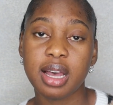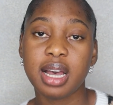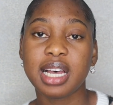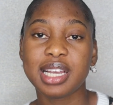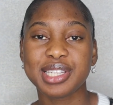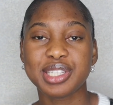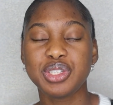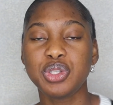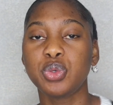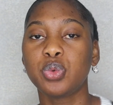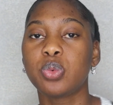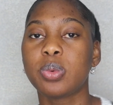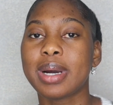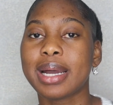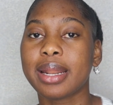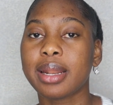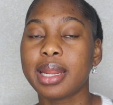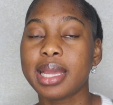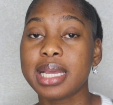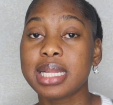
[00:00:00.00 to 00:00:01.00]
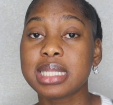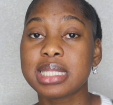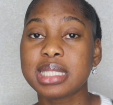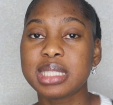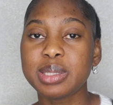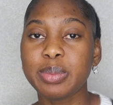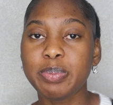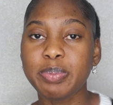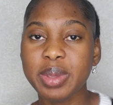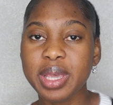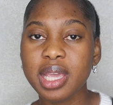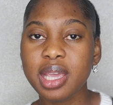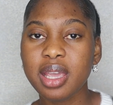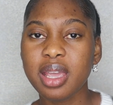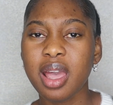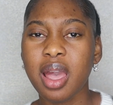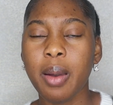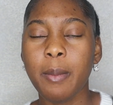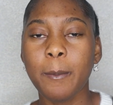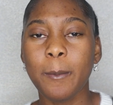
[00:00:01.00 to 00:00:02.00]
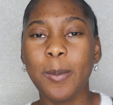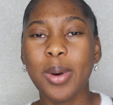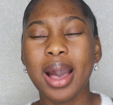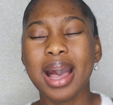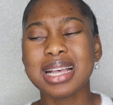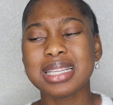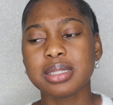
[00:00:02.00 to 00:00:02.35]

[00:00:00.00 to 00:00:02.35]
as you want it to be, but